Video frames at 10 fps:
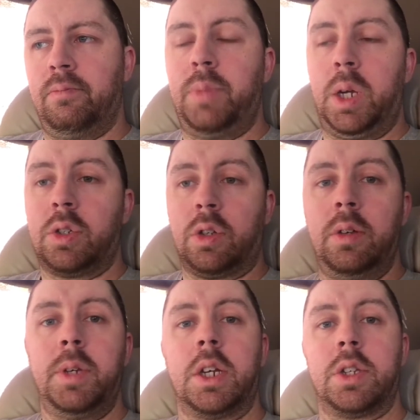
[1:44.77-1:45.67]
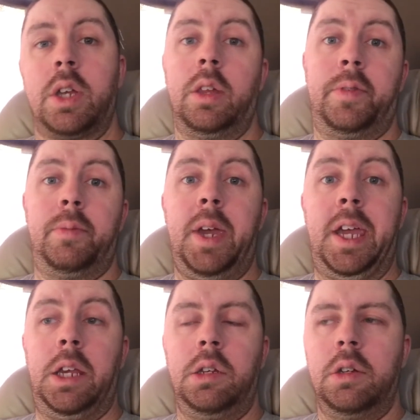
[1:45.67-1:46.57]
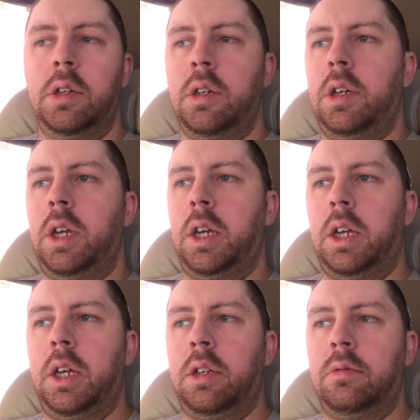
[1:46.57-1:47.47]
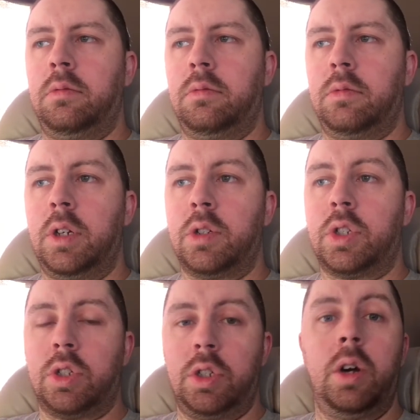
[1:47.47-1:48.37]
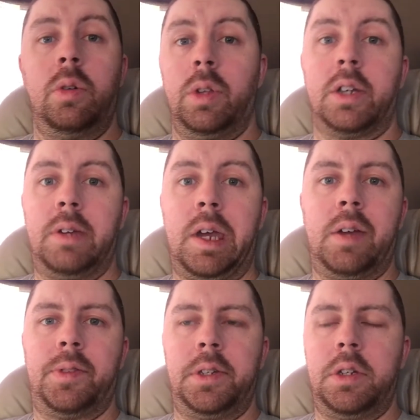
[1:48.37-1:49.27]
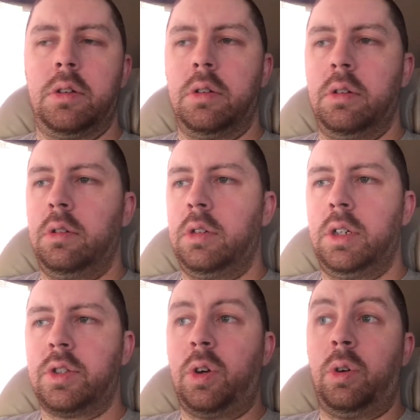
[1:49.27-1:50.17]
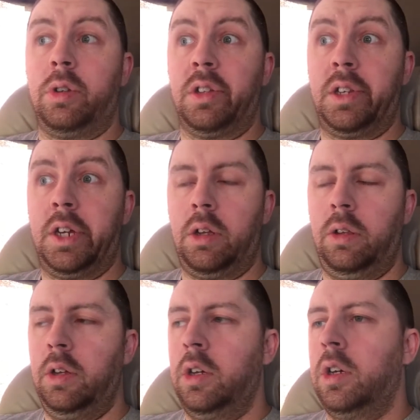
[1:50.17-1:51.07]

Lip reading: Basically because I live in Maine and there's snow like half the year. It's colder than hell.